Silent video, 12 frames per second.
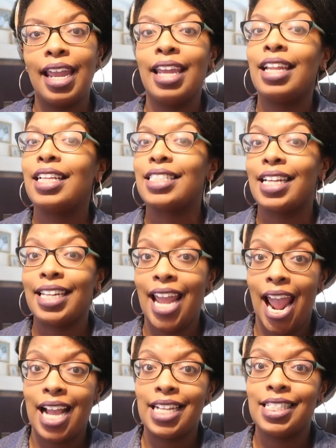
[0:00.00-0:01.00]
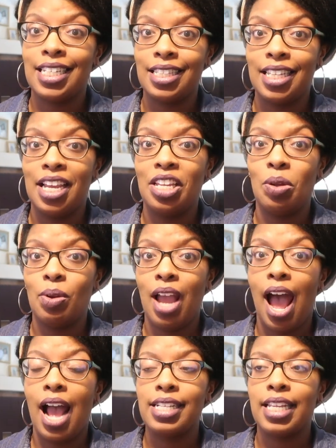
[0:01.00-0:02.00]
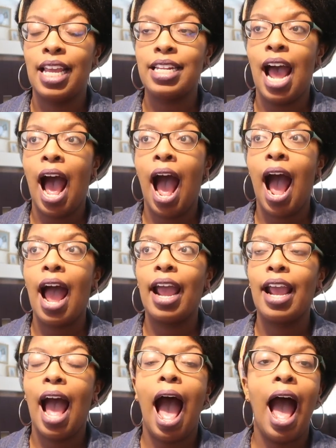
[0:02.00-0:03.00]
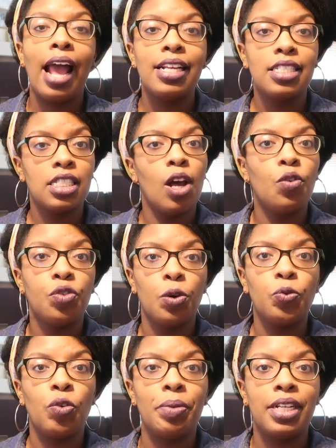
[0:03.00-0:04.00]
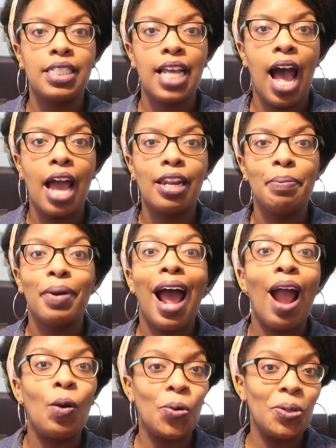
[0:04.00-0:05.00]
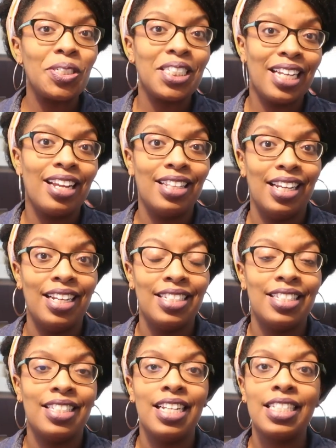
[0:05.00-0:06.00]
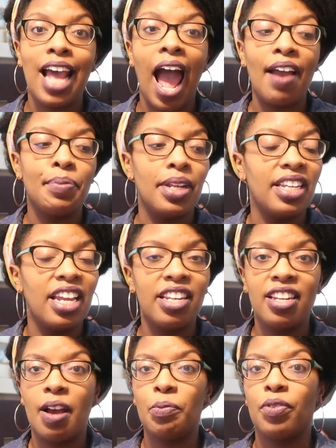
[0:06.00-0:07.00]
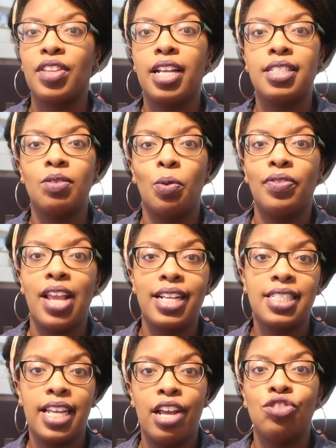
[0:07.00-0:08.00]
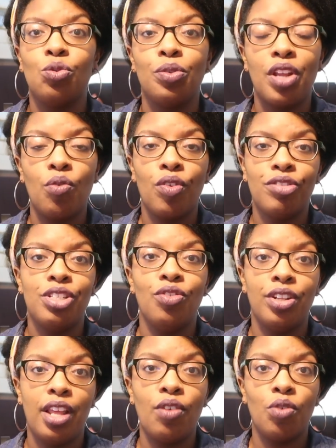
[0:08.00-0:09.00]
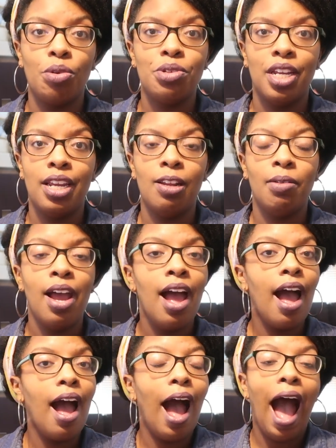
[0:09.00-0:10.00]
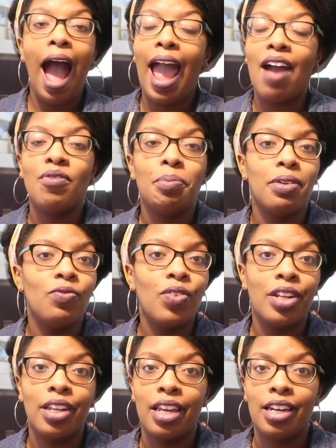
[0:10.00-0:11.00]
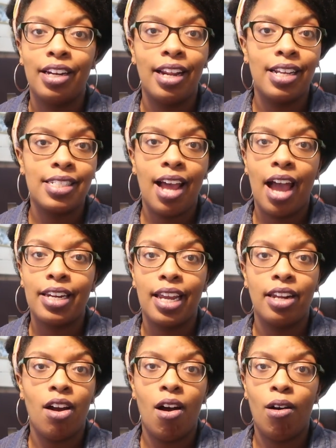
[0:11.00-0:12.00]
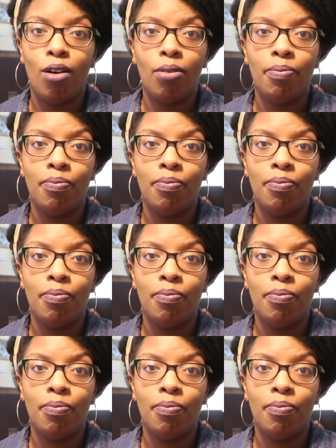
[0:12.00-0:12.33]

It is a nasty thing, you guys, and I suffer from anxiety, but I will say this, since I've been getting up with that schedule and that routine, I haven't been feeling any anxiety at all.